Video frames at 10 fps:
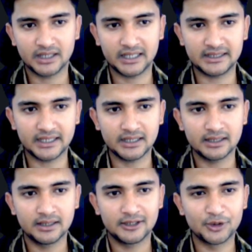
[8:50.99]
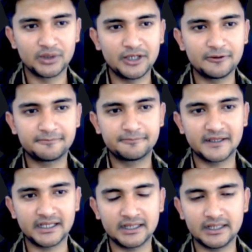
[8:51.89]
and then you need to
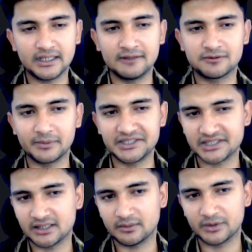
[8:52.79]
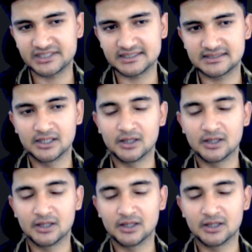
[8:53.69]
fill in the information, which is